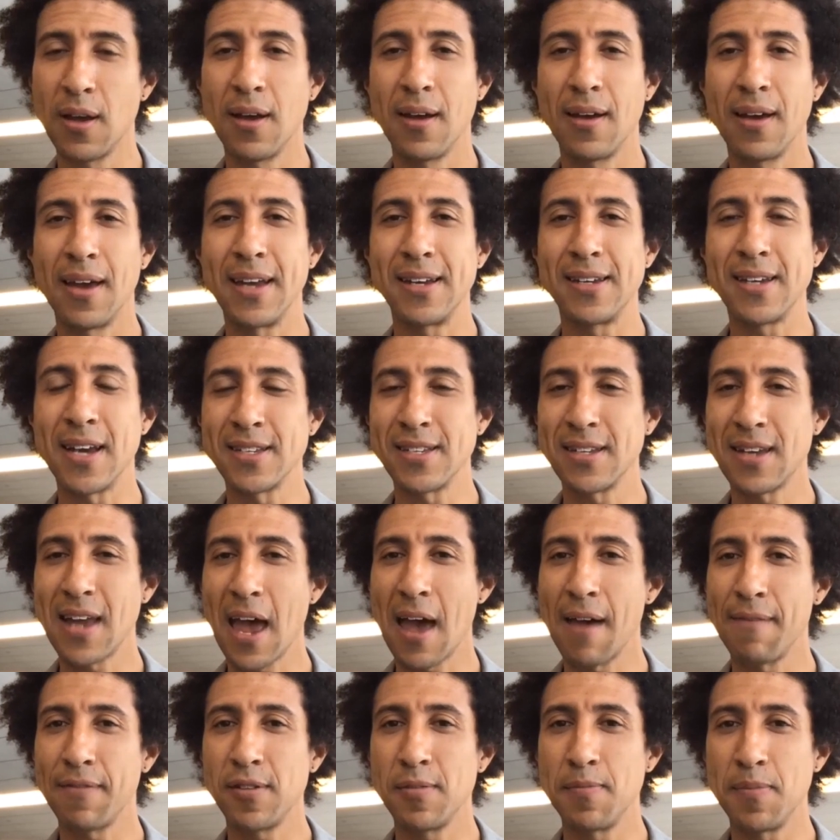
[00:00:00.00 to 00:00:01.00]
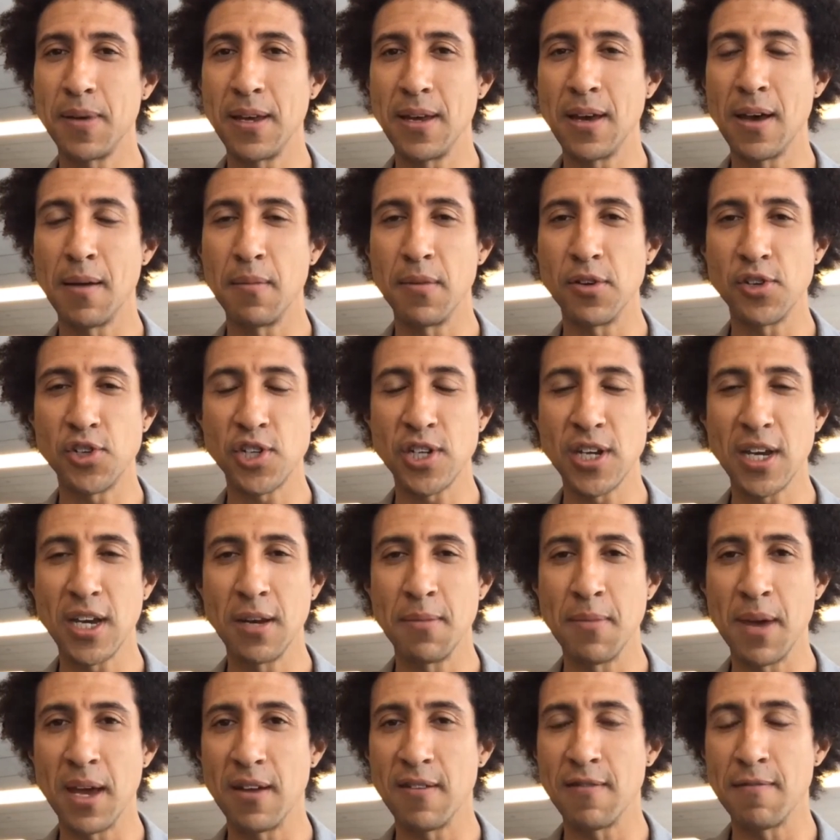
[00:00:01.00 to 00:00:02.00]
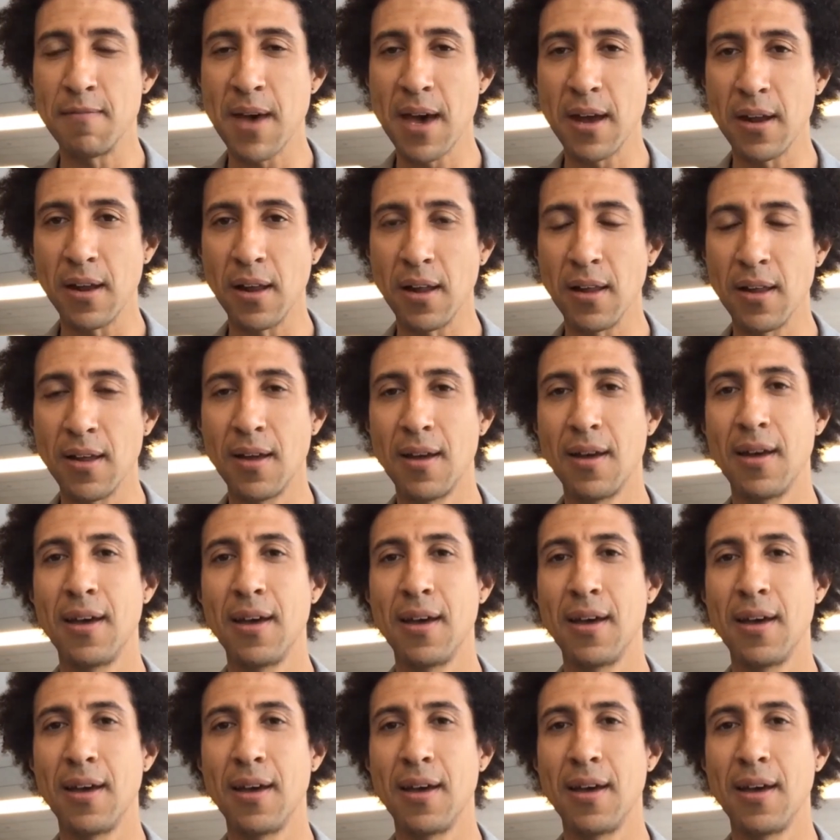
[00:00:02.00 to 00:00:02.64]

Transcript: It doesn't have to be a machine made of metal.